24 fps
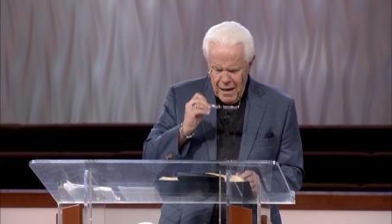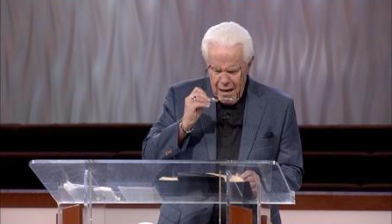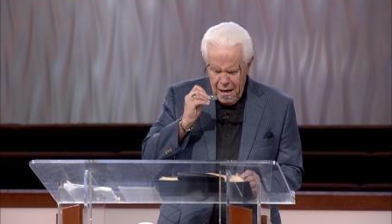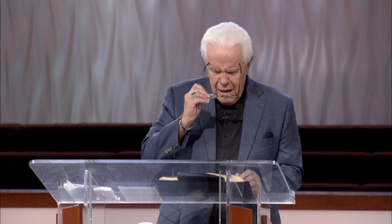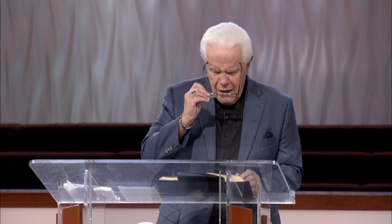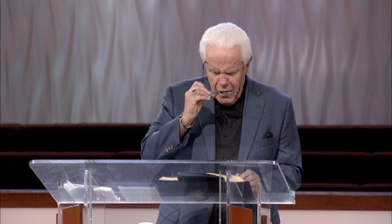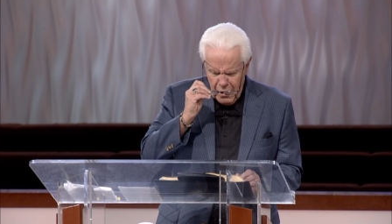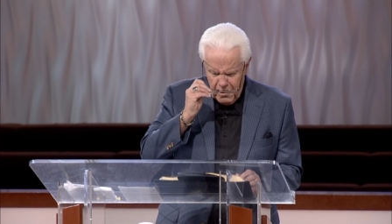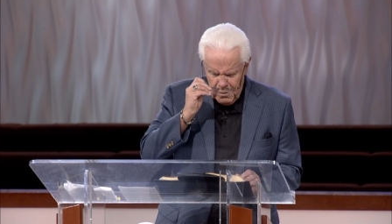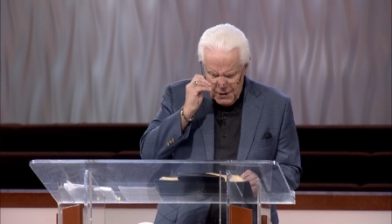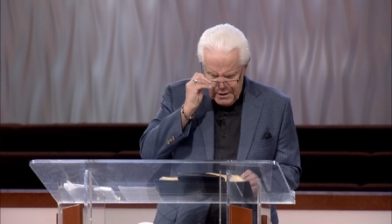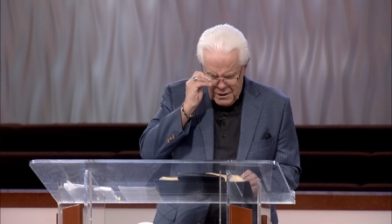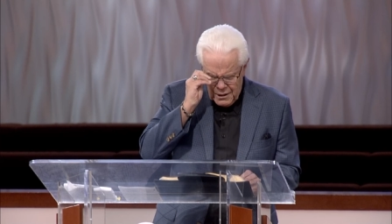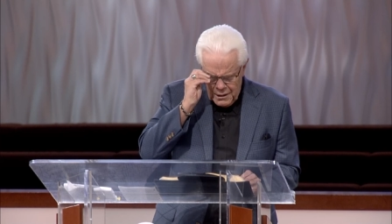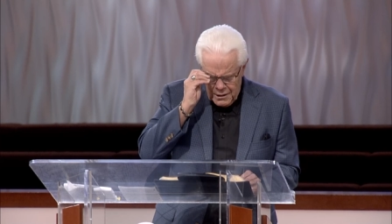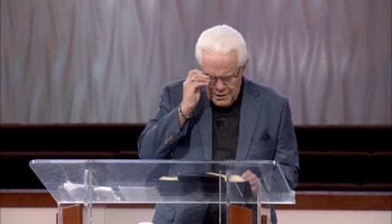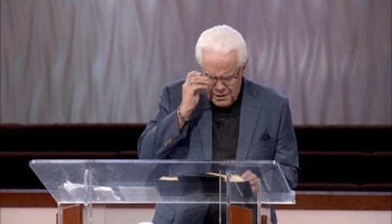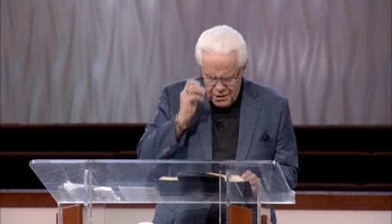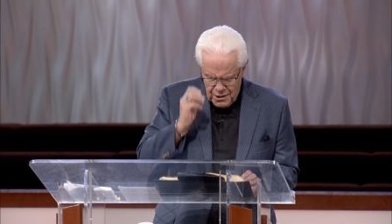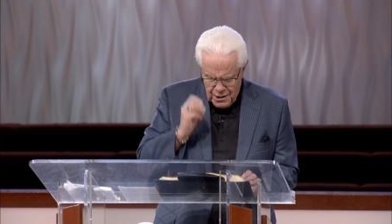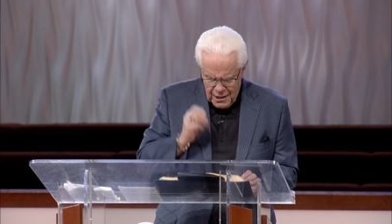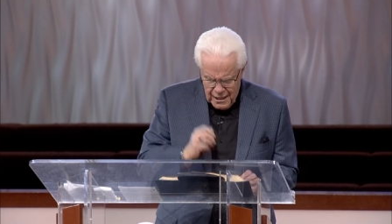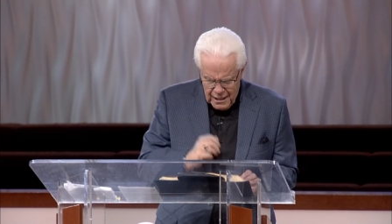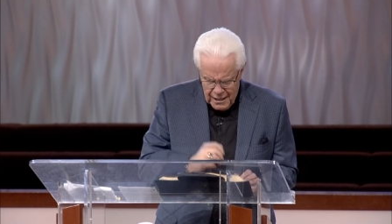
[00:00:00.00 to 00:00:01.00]
Look what
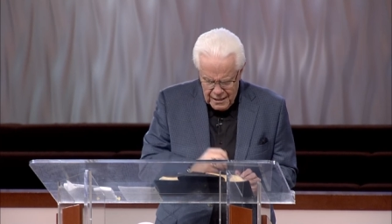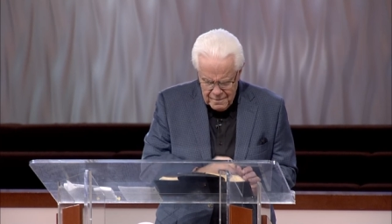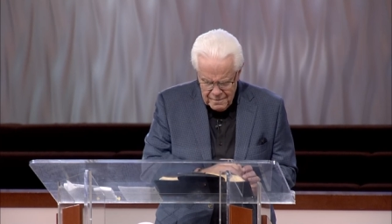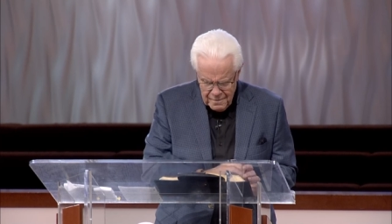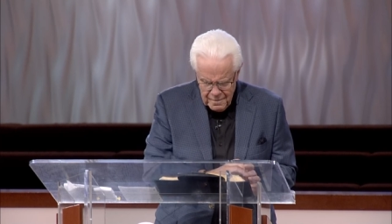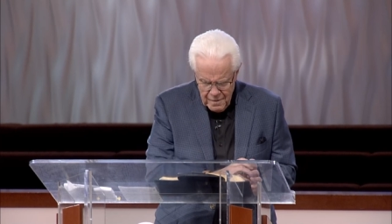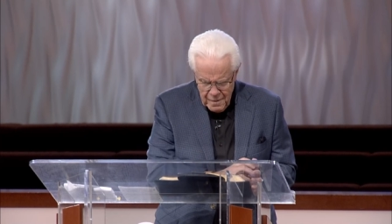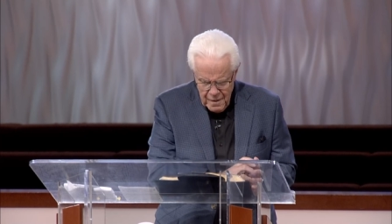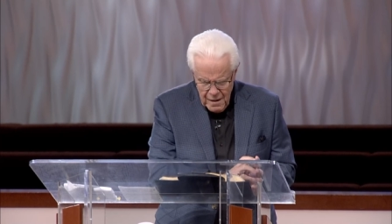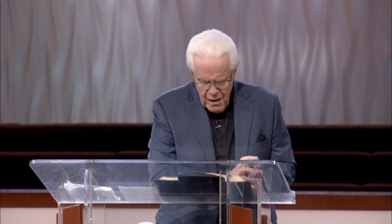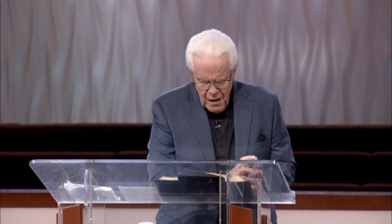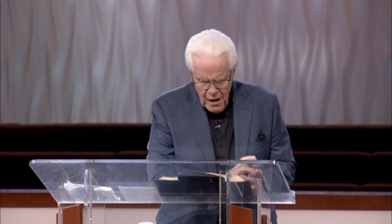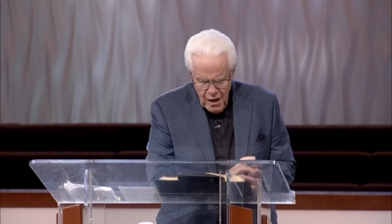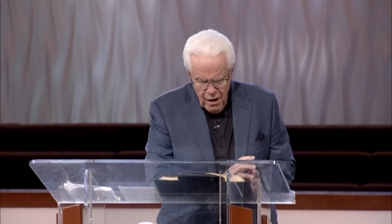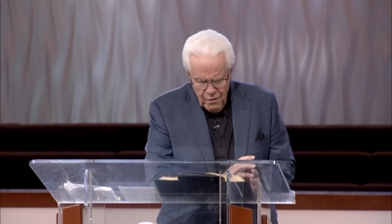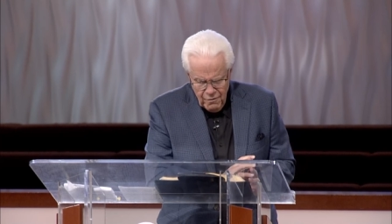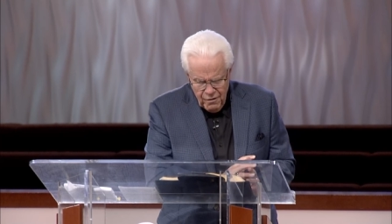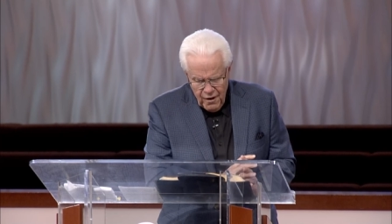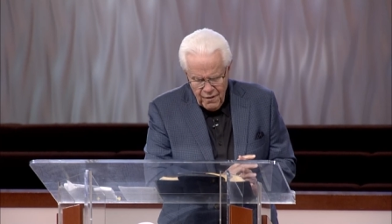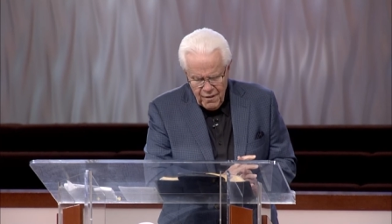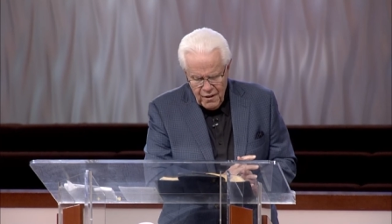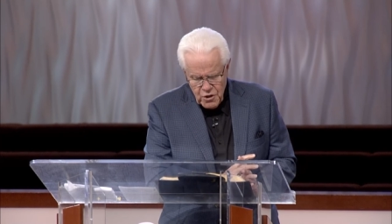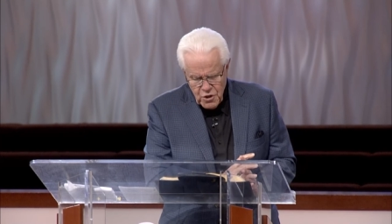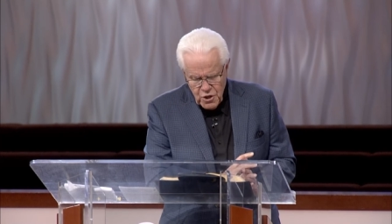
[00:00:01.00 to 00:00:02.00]
Jesus said.
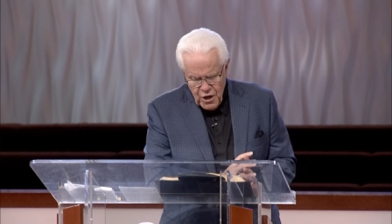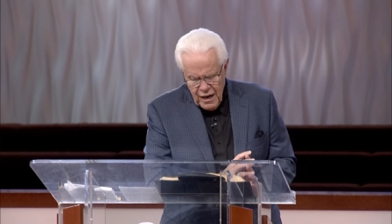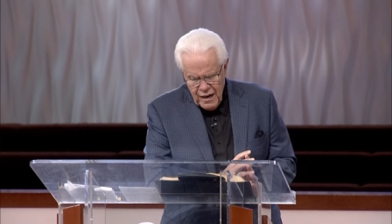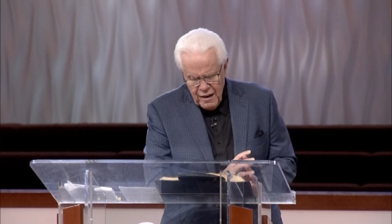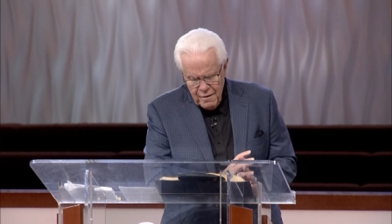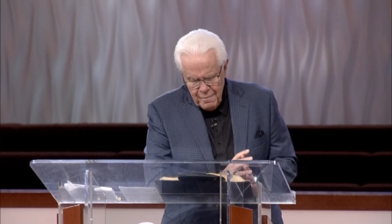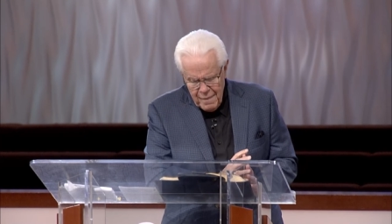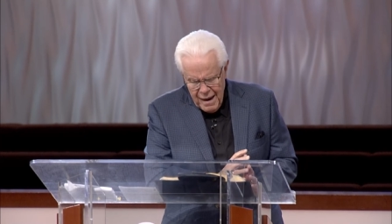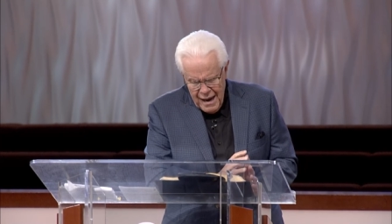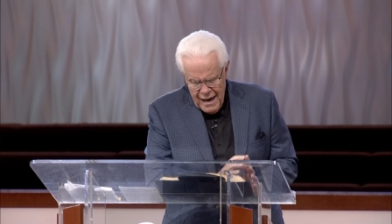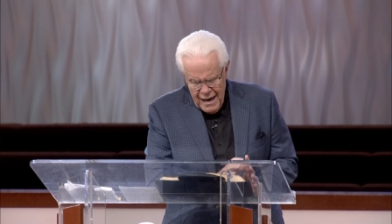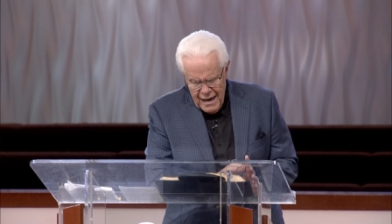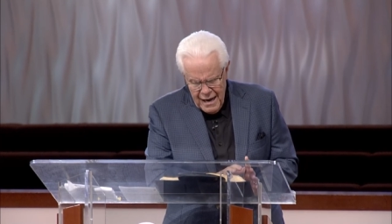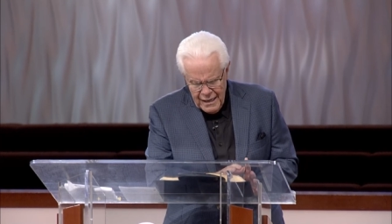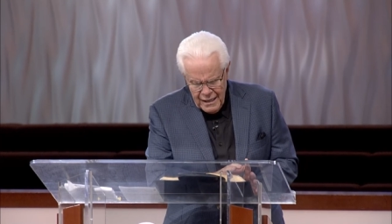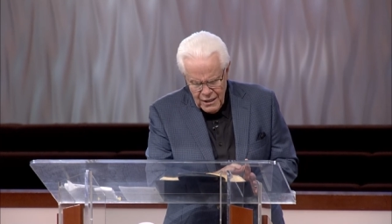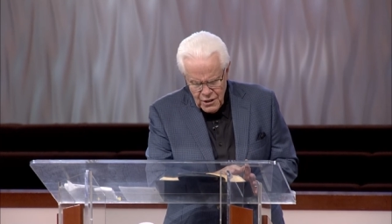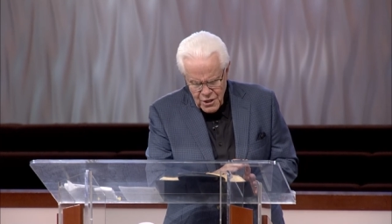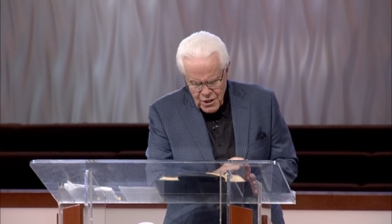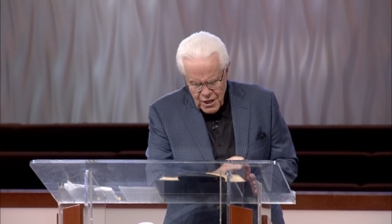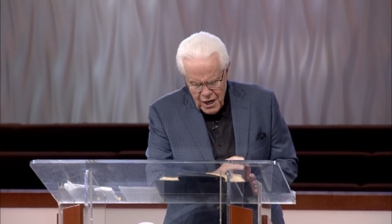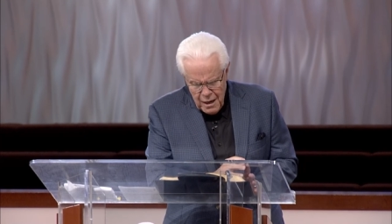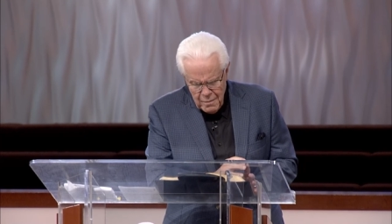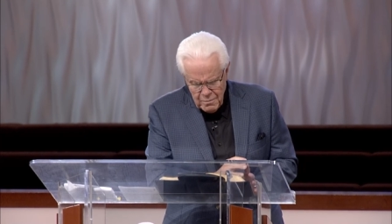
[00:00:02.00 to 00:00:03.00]
For the Son of Man
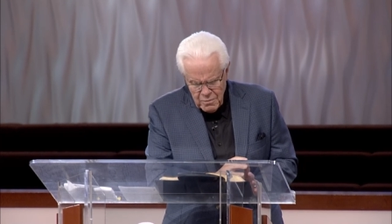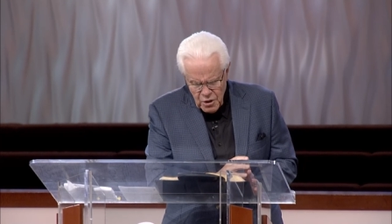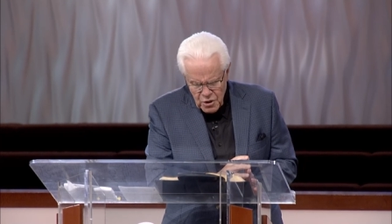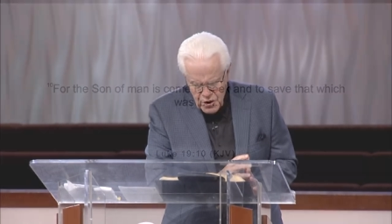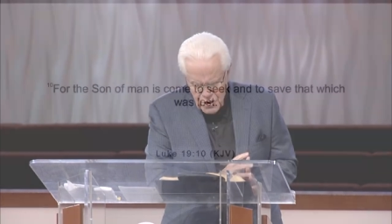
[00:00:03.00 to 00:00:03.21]
is come to